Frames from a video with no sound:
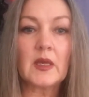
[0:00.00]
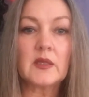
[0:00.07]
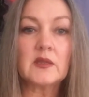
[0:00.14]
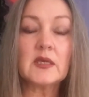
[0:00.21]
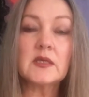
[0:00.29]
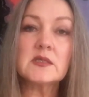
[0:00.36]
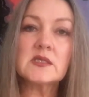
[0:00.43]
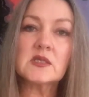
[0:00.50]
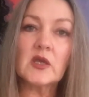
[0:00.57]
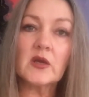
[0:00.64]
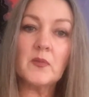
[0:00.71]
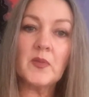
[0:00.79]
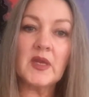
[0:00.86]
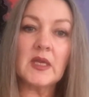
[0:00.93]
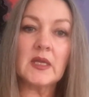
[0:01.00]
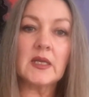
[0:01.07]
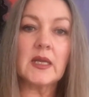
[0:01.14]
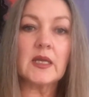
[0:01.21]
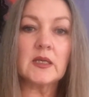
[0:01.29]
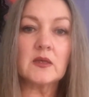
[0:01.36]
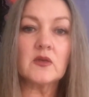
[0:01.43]
There's going to be an
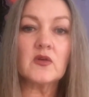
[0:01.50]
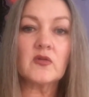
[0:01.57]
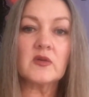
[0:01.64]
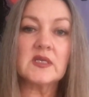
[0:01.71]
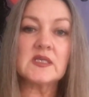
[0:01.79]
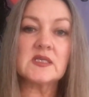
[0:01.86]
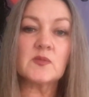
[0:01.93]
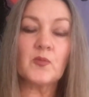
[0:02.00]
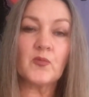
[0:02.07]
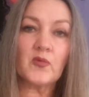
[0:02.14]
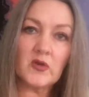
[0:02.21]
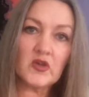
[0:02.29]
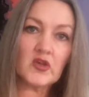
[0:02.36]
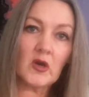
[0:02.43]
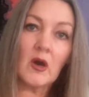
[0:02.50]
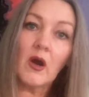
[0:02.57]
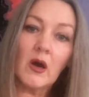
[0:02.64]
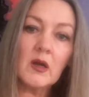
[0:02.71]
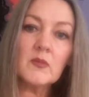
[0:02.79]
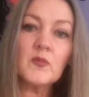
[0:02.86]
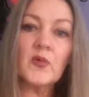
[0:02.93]
increased pressure
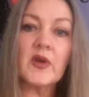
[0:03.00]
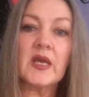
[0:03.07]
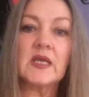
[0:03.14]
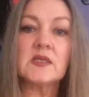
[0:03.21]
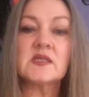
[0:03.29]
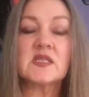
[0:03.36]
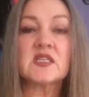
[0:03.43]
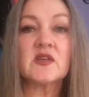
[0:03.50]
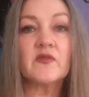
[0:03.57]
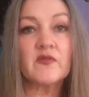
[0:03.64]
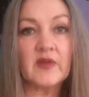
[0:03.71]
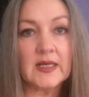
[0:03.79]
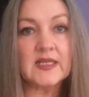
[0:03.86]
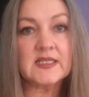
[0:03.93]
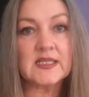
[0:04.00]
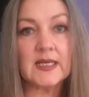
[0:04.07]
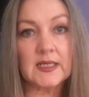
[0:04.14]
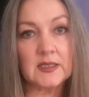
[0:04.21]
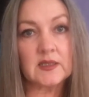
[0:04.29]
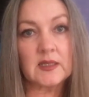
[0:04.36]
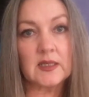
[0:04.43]
on brands to
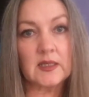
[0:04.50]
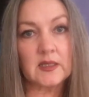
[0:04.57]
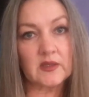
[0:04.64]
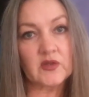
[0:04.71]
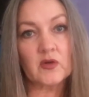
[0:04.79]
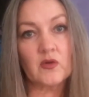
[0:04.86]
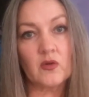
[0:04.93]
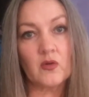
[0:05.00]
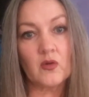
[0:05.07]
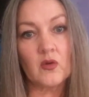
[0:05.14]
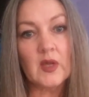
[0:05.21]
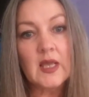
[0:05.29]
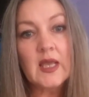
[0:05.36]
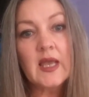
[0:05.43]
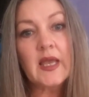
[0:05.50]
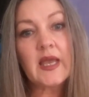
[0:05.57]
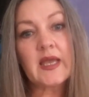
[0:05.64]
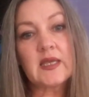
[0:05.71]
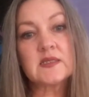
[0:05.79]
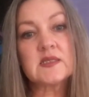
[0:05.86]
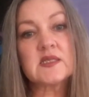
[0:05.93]
validate their ethical
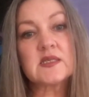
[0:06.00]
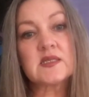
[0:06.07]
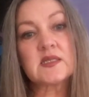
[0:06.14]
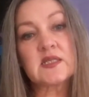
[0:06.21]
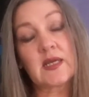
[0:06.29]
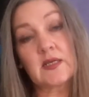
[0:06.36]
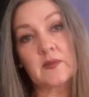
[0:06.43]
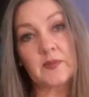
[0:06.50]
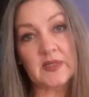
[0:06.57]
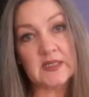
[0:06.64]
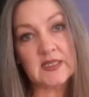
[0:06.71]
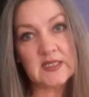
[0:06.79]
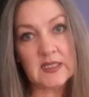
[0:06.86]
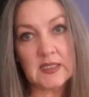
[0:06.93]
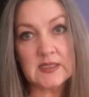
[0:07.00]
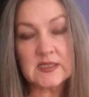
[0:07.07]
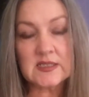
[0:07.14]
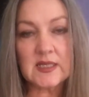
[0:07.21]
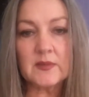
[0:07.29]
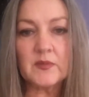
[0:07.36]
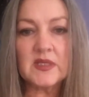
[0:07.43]
and sustainability
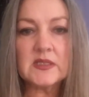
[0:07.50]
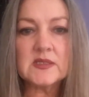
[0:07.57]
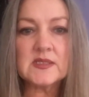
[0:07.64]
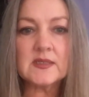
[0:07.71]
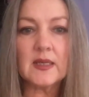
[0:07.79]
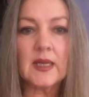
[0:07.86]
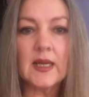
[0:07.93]
statements.